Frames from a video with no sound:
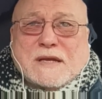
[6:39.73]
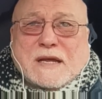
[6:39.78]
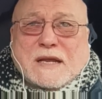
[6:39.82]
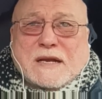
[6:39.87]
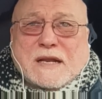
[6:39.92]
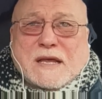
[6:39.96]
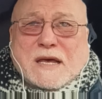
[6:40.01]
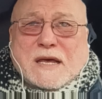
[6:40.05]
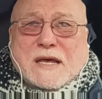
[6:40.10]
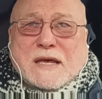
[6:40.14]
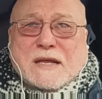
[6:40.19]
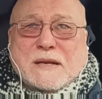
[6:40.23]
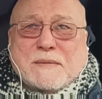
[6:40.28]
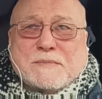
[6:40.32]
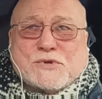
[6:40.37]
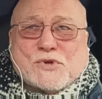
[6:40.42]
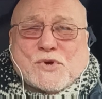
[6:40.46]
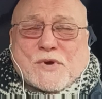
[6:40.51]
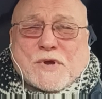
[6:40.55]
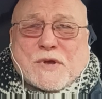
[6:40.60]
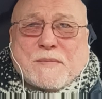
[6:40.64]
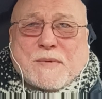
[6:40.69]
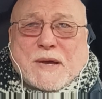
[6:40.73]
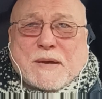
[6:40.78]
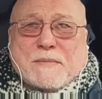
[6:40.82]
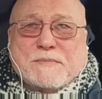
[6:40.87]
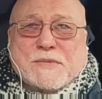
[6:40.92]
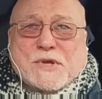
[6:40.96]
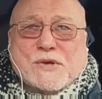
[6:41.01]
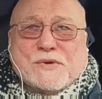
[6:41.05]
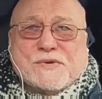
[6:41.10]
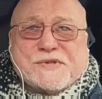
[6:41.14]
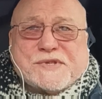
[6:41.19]
and I'm talking about
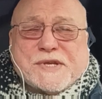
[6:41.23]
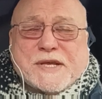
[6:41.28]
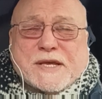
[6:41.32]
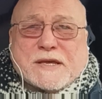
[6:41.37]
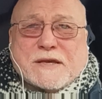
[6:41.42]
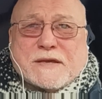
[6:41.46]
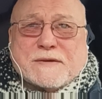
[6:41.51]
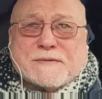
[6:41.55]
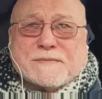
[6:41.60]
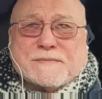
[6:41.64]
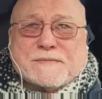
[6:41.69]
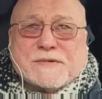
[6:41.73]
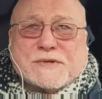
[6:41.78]
music,